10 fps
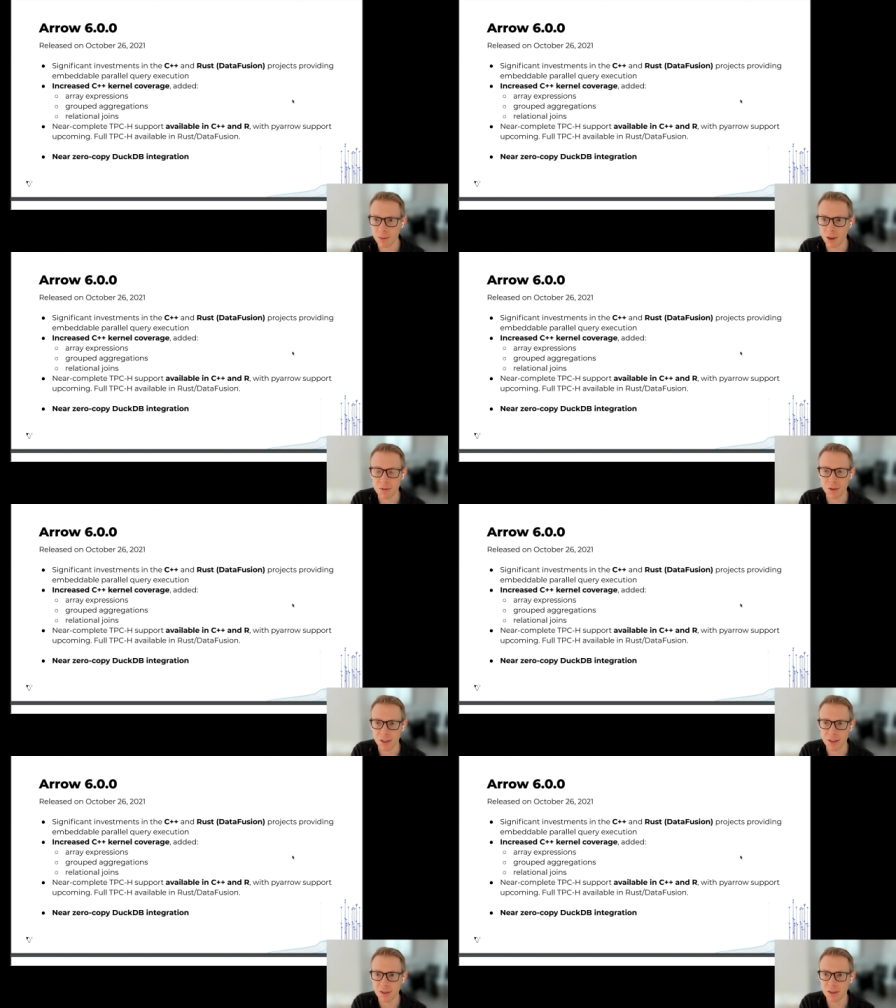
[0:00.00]

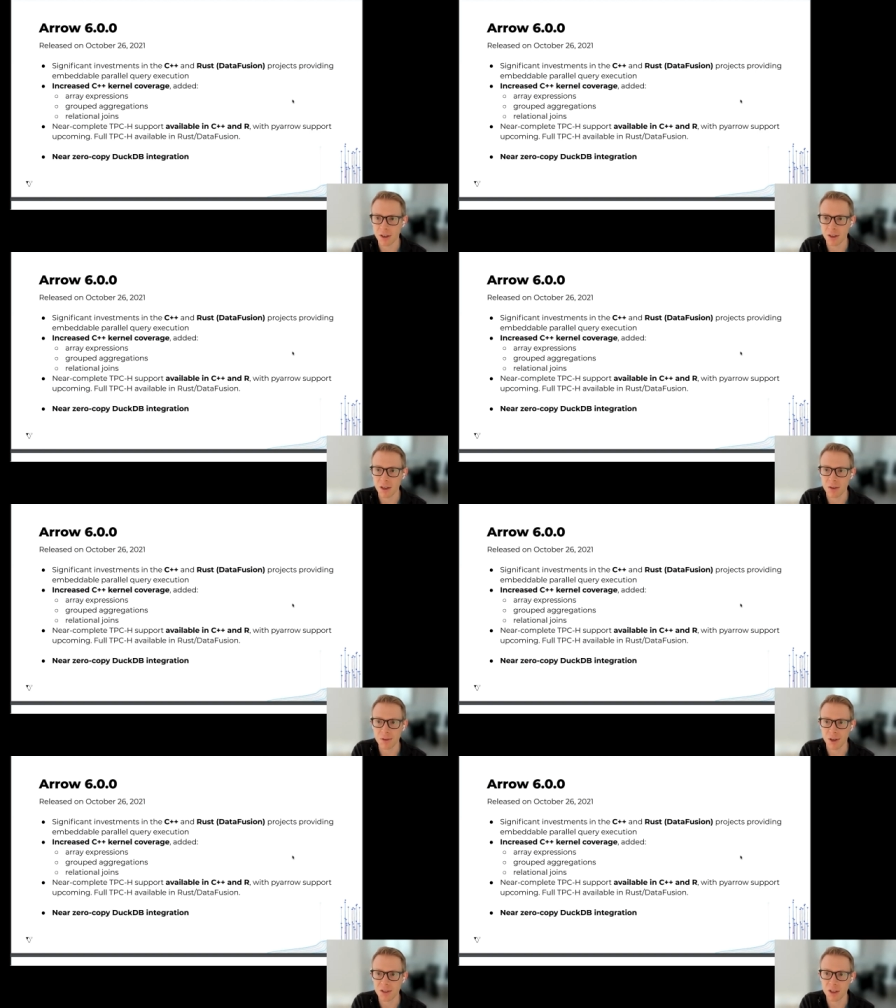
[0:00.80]
Influx uh,
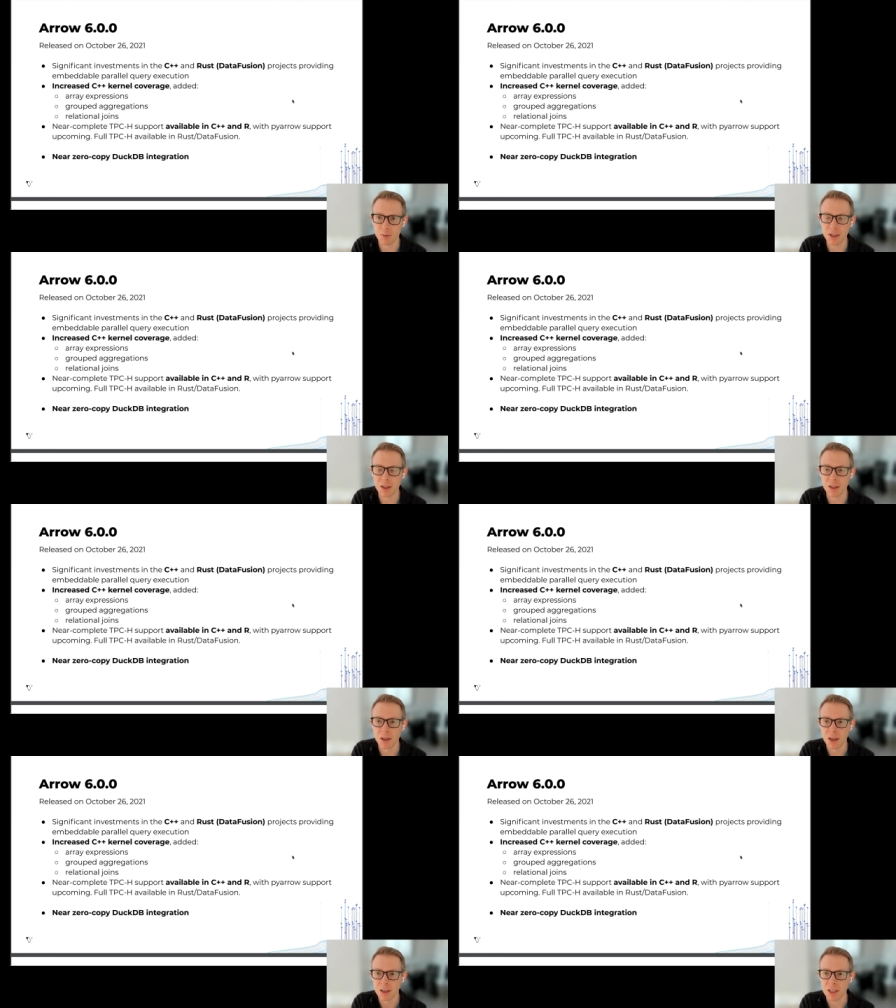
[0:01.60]

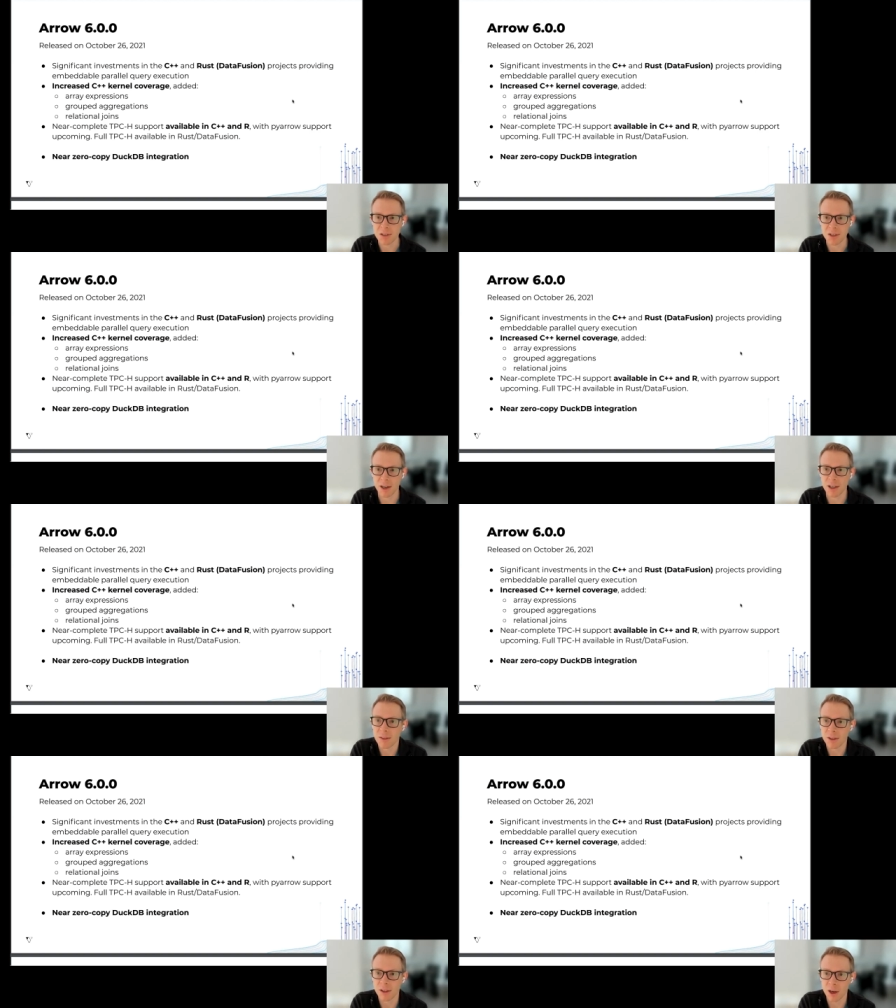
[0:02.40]
InfluxDB
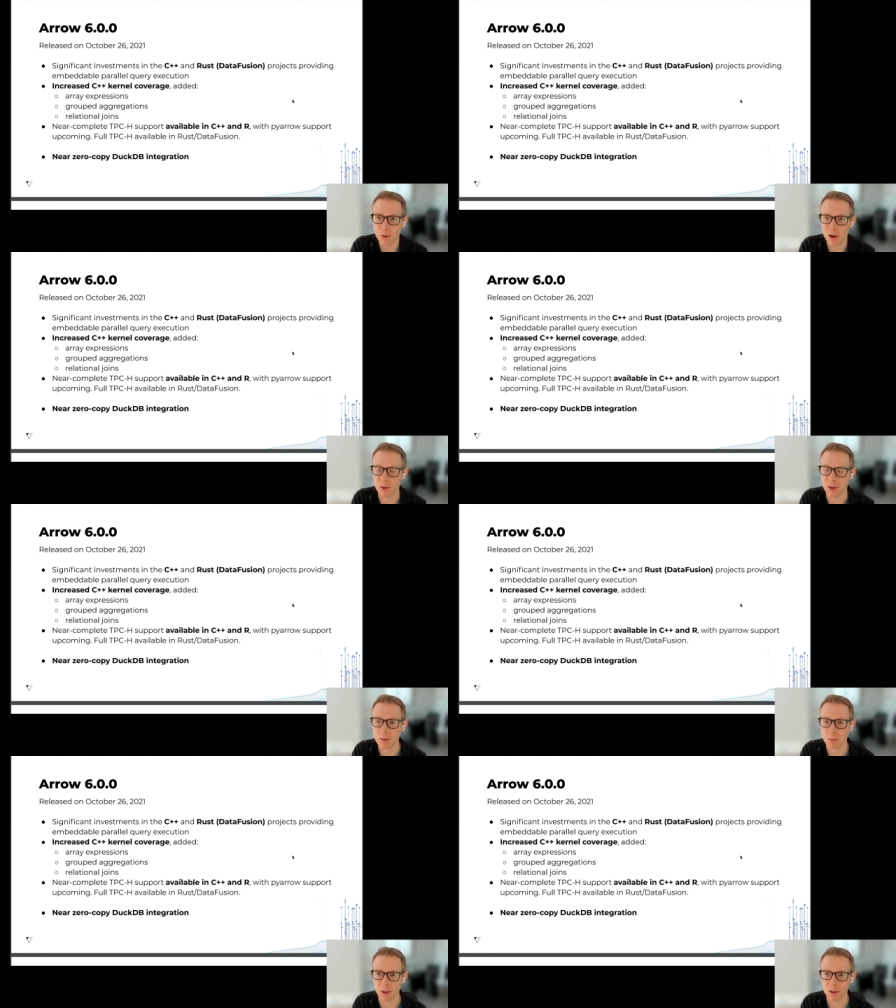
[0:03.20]
decided that they were going
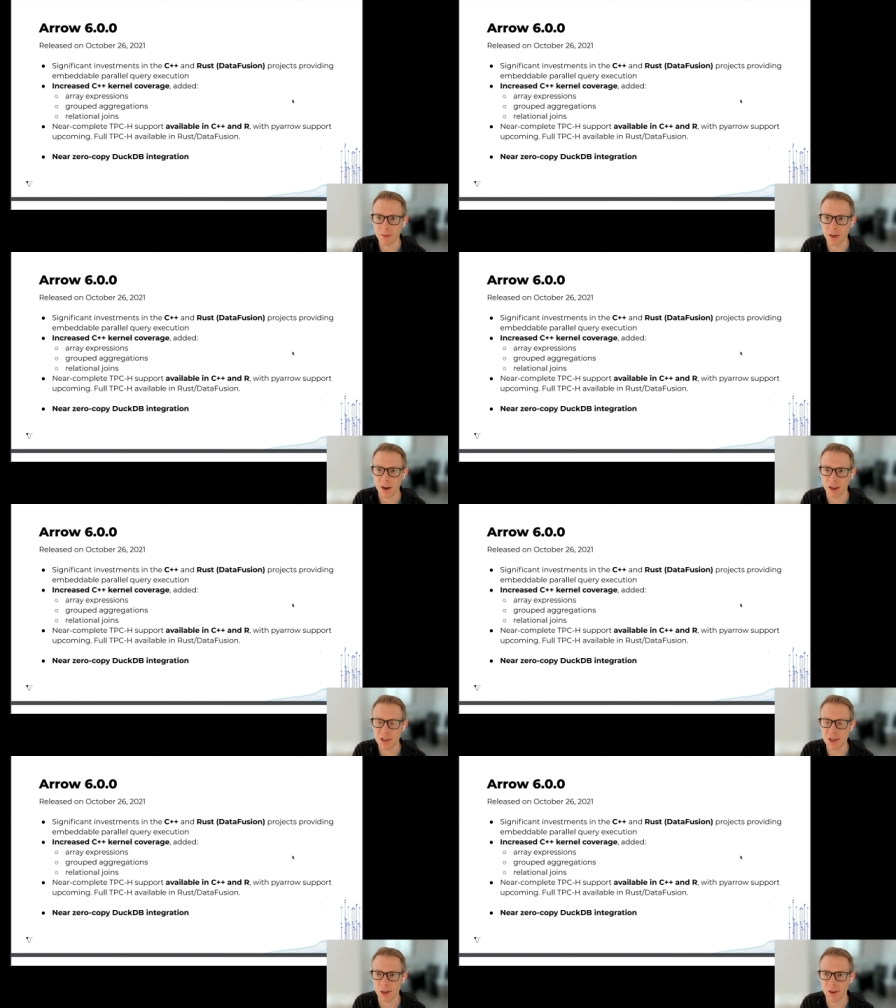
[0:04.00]
to build their
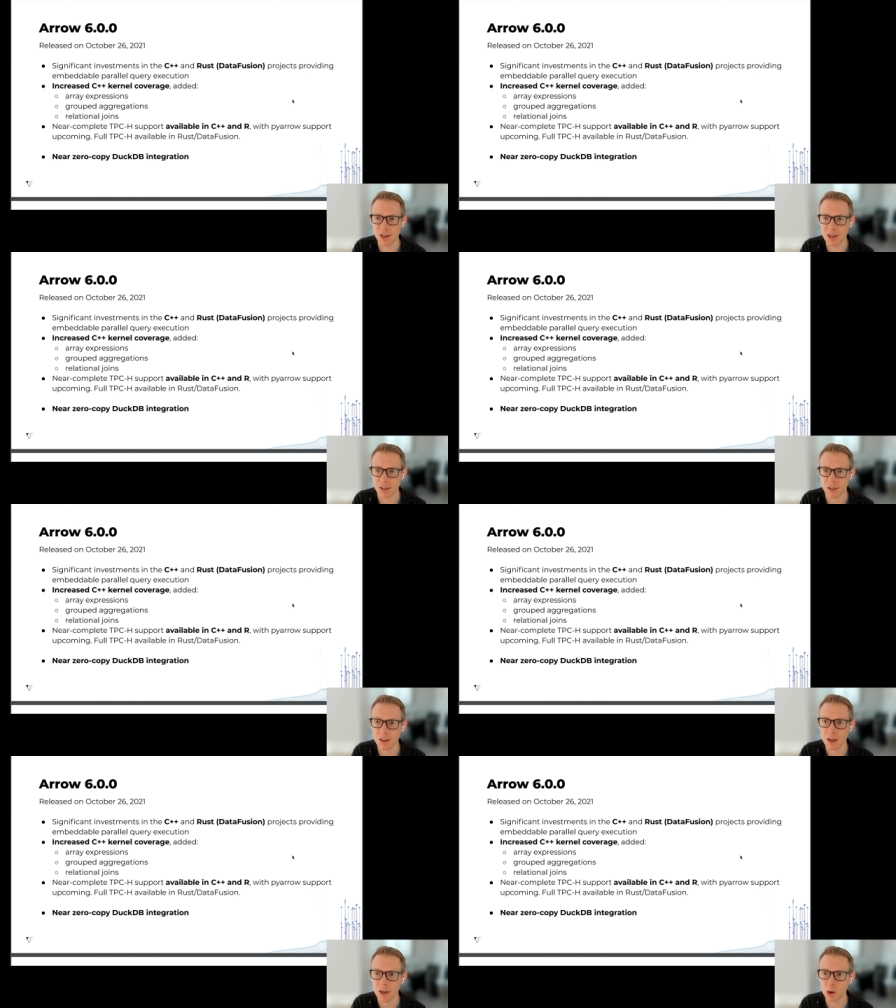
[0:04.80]
next
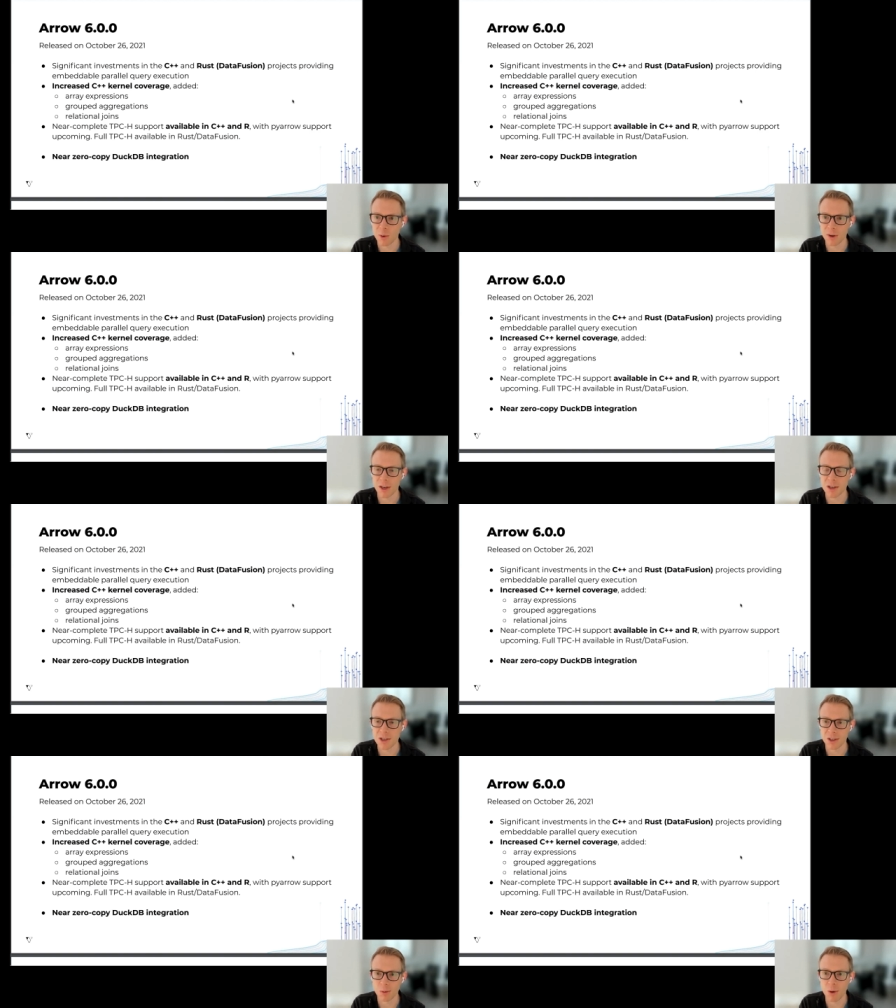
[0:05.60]
generation query
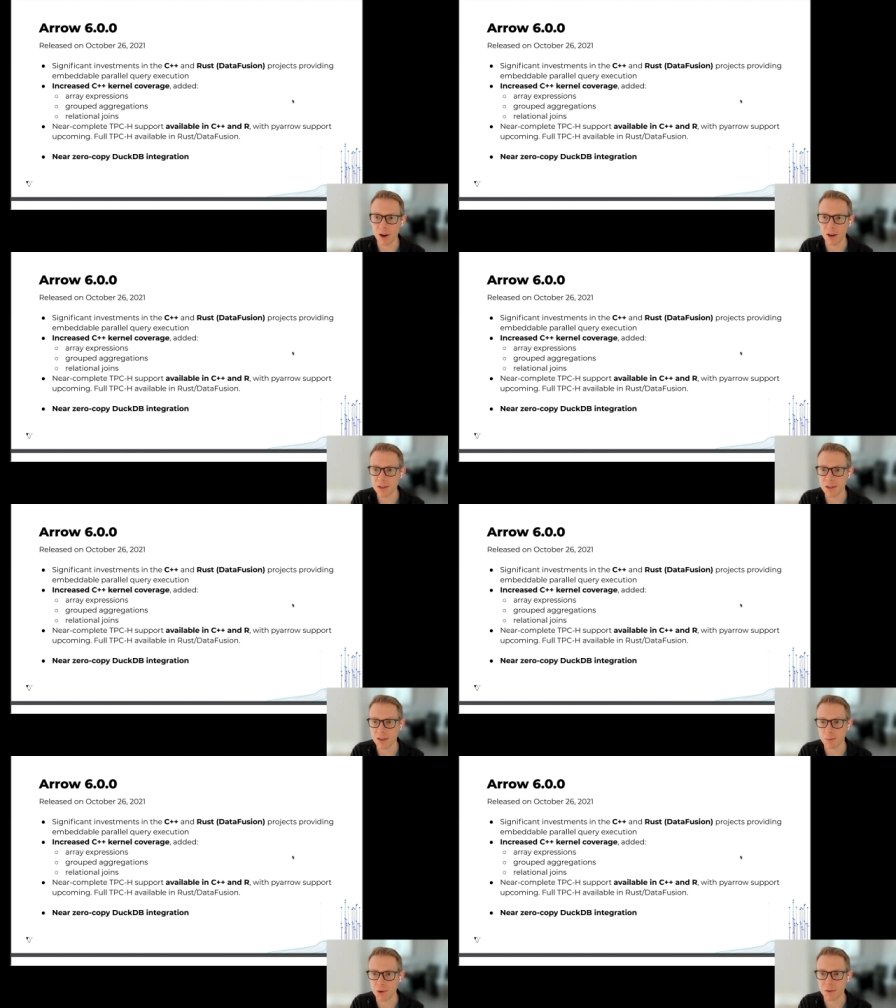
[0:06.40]
engine in
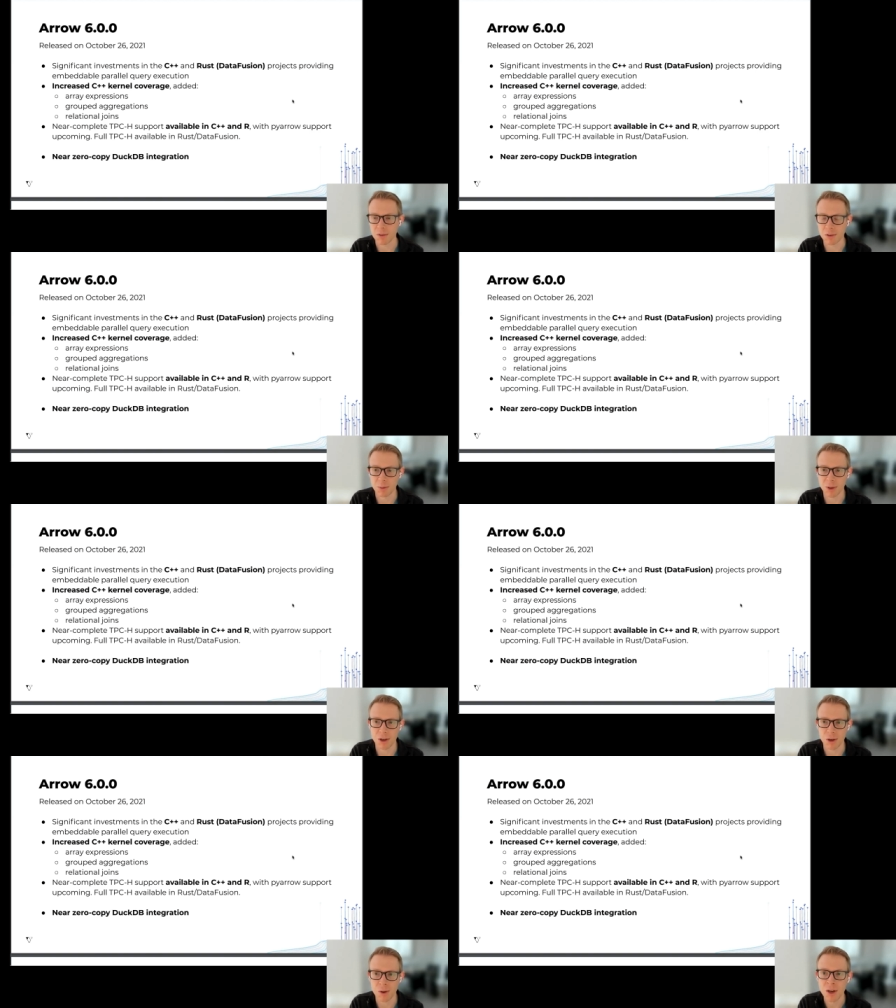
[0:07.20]
Rust, moving from
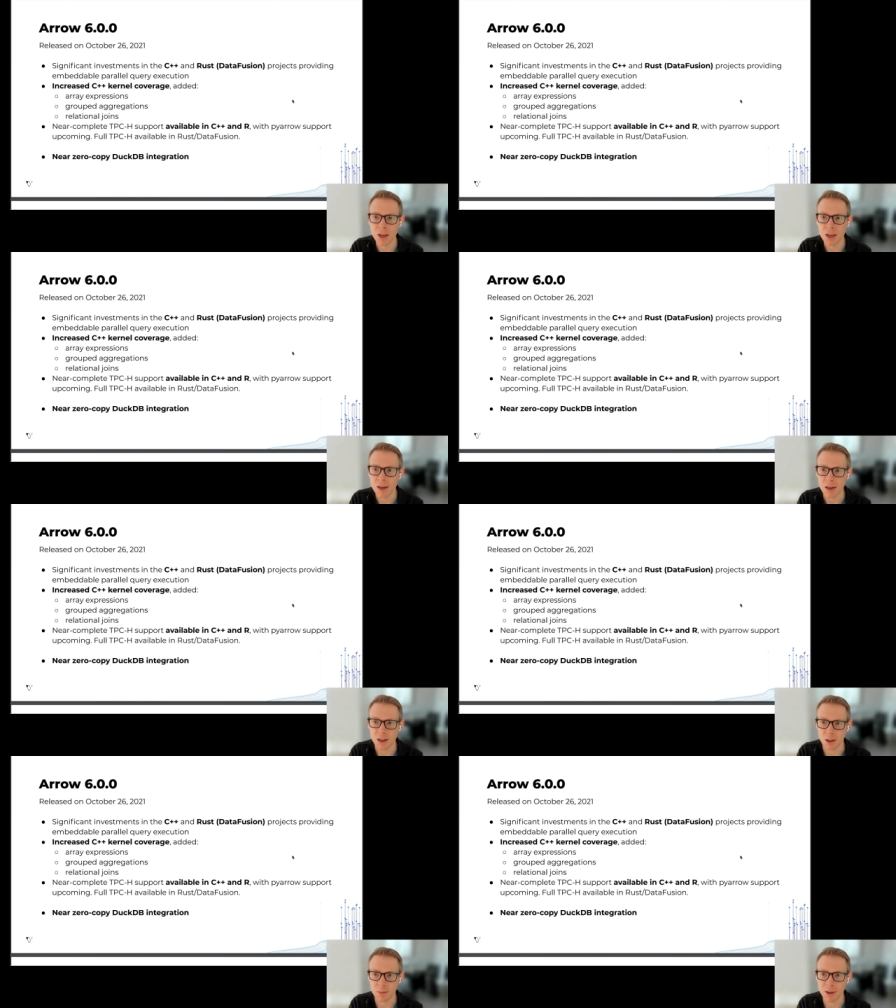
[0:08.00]
Go.
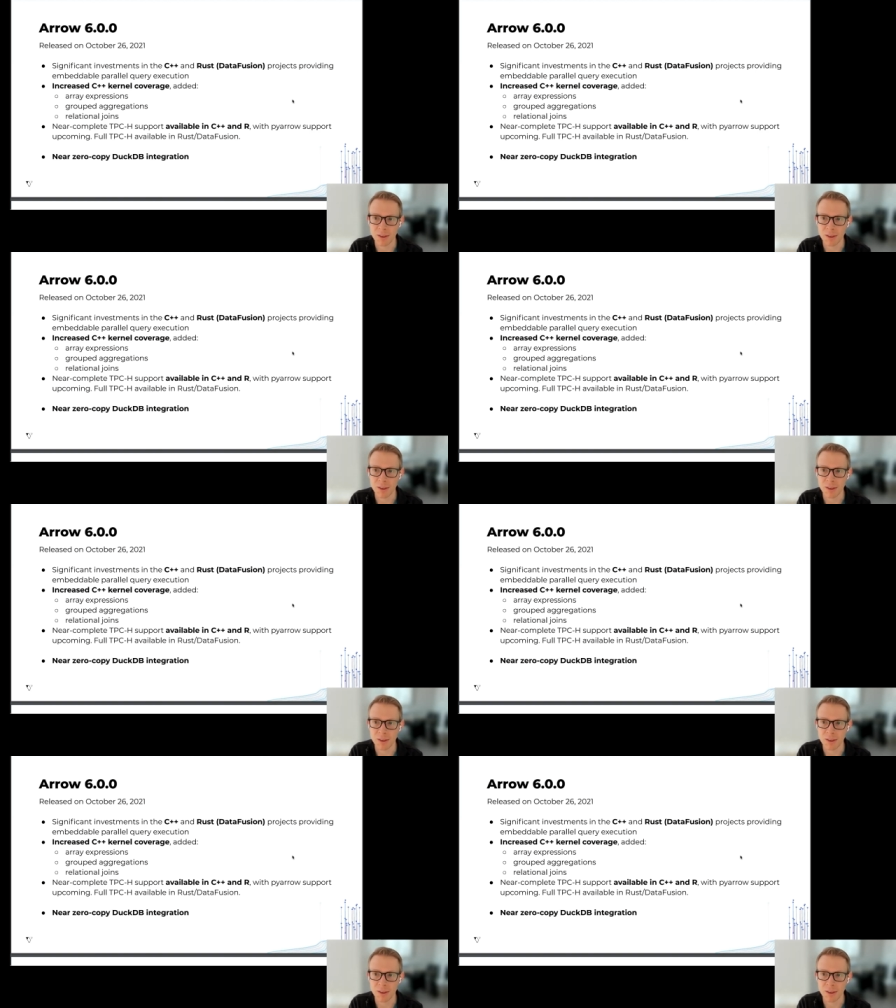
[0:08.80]
Um,